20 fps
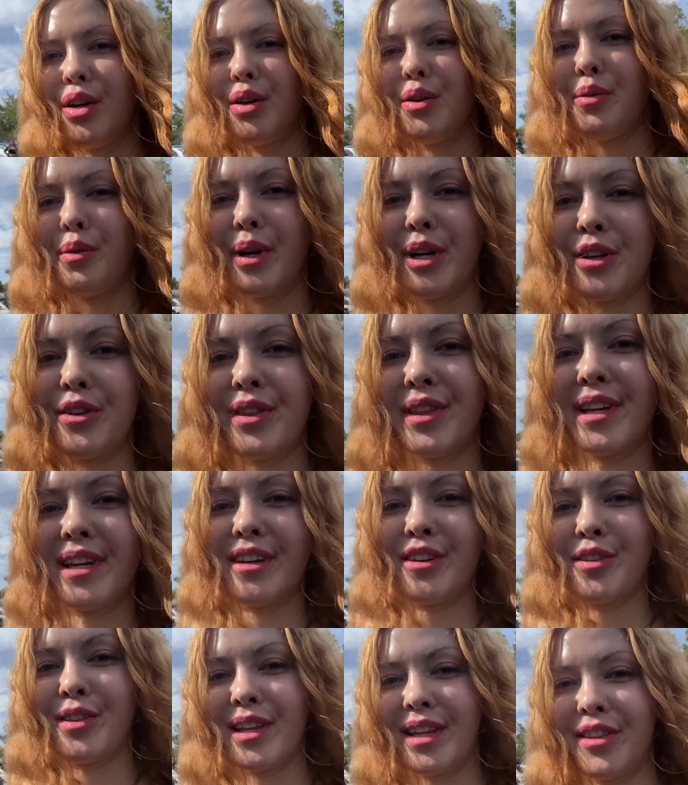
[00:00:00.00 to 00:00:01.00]
What do you think?
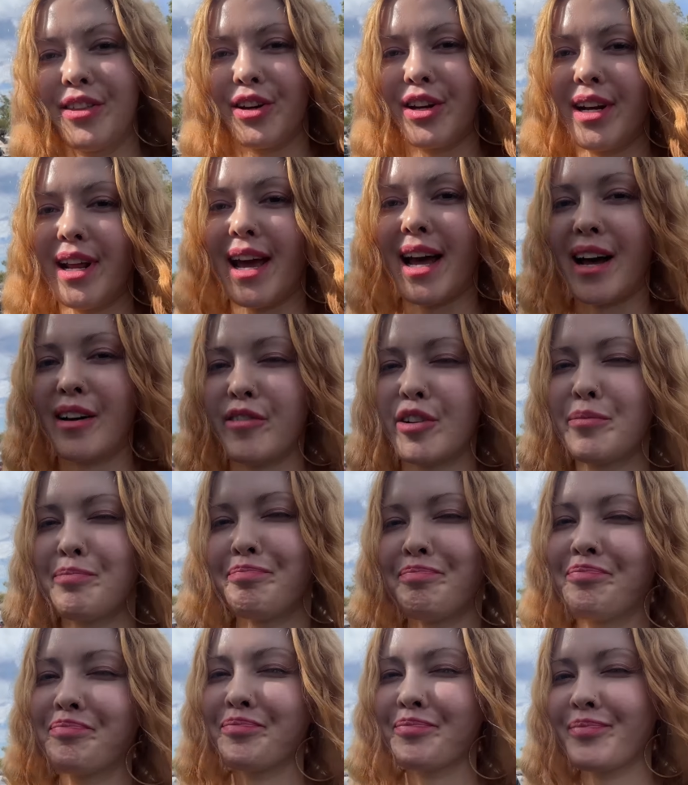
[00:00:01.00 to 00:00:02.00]
You think they're gonna have them?
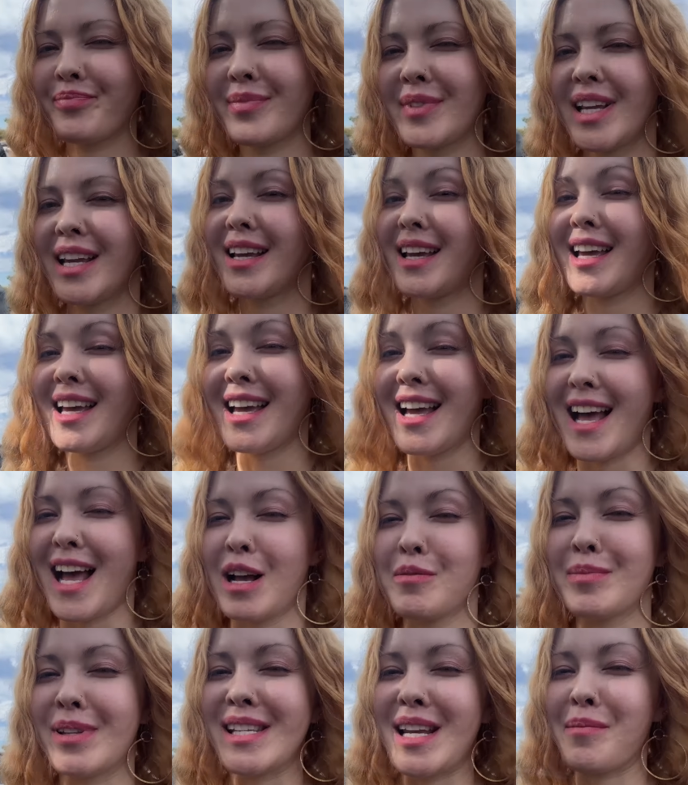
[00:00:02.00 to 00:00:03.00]

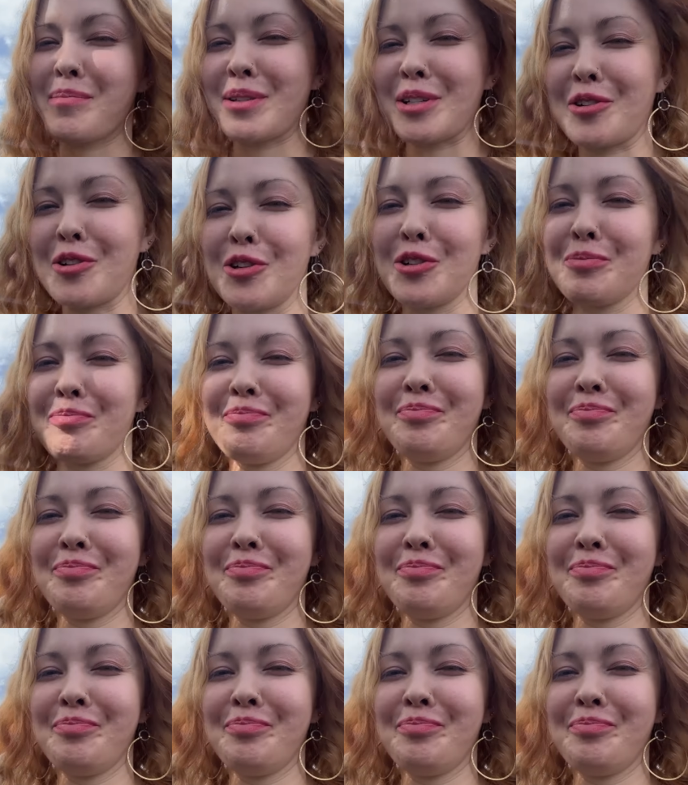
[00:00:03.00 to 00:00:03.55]
I'm skeptical.